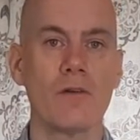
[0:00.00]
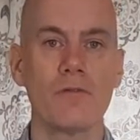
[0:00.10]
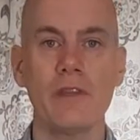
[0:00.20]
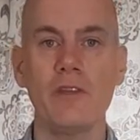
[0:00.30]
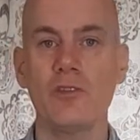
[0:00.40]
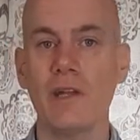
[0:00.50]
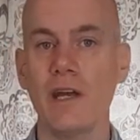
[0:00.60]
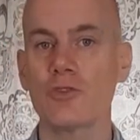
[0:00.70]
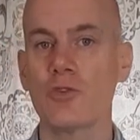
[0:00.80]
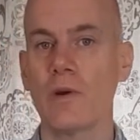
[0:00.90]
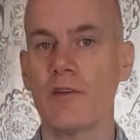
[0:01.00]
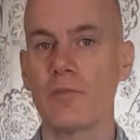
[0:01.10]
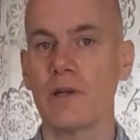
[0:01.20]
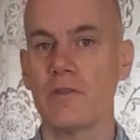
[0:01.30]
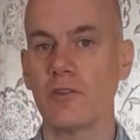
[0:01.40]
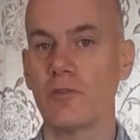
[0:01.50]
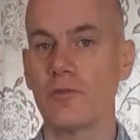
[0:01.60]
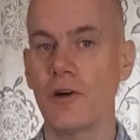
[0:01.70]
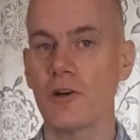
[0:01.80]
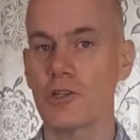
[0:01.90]
For this natural way of breathing to
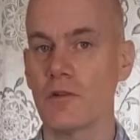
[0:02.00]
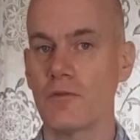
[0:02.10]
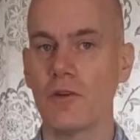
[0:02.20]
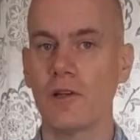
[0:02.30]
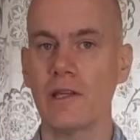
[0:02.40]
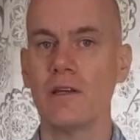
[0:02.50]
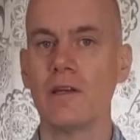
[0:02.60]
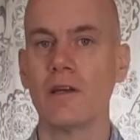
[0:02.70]
function fully,